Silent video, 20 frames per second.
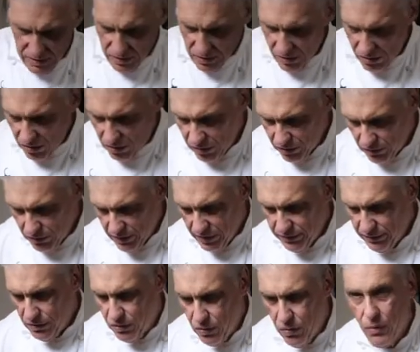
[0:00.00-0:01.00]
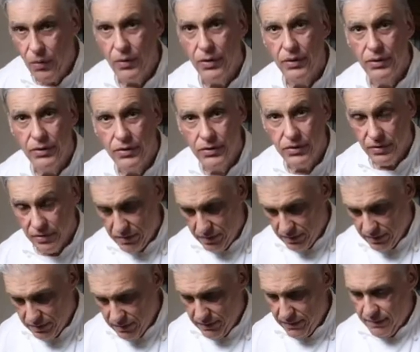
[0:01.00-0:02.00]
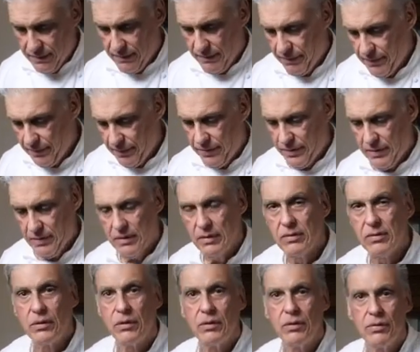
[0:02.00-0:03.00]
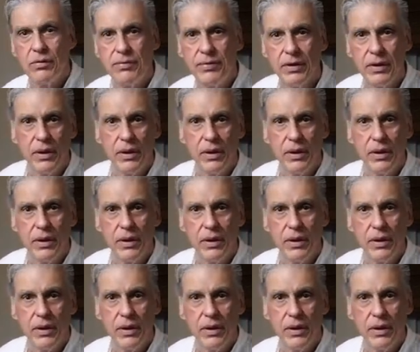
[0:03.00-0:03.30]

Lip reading: all around the corners. So it'll fill